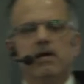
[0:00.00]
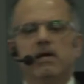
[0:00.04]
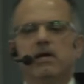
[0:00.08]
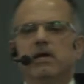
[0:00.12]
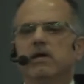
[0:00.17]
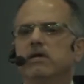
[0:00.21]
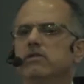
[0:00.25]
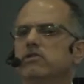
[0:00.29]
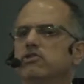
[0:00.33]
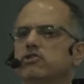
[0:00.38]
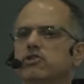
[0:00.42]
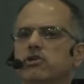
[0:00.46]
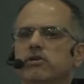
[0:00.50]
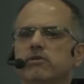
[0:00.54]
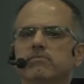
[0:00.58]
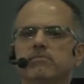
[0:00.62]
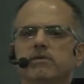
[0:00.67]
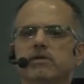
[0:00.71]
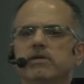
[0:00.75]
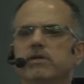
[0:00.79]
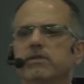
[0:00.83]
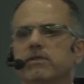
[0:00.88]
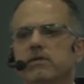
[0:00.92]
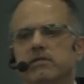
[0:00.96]
In
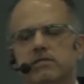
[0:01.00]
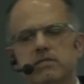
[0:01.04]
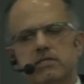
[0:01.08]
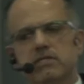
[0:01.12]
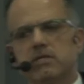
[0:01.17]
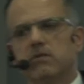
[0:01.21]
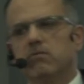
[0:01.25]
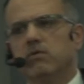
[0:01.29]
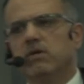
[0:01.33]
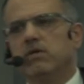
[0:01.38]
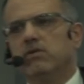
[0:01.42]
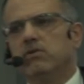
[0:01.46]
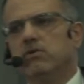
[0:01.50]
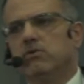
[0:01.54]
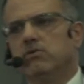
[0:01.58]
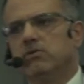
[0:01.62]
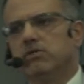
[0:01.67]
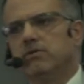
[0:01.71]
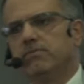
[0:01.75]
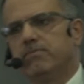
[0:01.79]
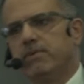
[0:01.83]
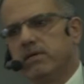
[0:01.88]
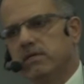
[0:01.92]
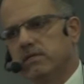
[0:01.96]
Germany, this is a well-known
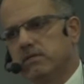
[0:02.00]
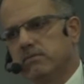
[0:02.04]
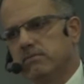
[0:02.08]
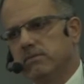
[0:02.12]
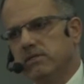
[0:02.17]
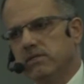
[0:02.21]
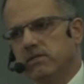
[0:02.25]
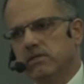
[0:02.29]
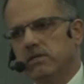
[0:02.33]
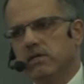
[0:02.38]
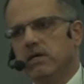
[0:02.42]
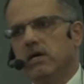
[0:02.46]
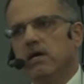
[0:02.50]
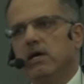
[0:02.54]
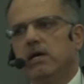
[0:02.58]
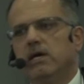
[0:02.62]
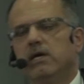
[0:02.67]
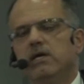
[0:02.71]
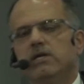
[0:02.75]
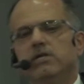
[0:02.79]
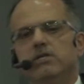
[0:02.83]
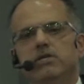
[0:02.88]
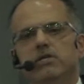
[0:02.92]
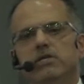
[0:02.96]
department.
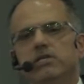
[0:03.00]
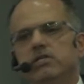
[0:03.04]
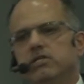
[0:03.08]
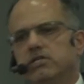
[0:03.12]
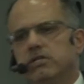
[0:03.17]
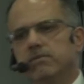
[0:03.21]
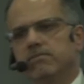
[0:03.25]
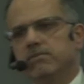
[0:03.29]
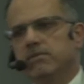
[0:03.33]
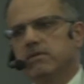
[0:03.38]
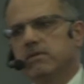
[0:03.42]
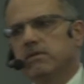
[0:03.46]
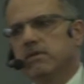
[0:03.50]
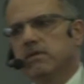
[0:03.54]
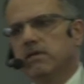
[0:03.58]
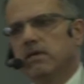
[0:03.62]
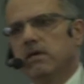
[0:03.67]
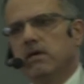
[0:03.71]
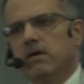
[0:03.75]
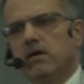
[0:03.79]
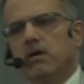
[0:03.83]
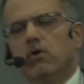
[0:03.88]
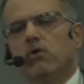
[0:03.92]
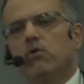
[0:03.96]
In Egypt,
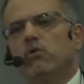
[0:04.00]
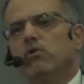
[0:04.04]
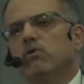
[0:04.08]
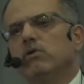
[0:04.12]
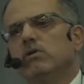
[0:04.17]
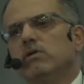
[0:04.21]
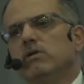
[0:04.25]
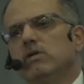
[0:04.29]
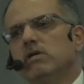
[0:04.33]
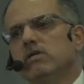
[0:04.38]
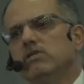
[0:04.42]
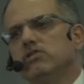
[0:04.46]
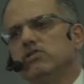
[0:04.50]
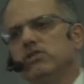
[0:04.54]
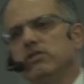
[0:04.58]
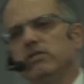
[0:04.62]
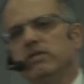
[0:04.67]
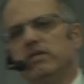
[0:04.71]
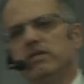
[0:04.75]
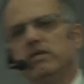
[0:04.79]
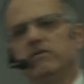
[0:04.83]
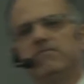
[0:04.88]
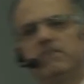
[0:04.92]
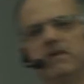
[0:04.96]
all
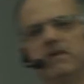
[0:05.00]
engineering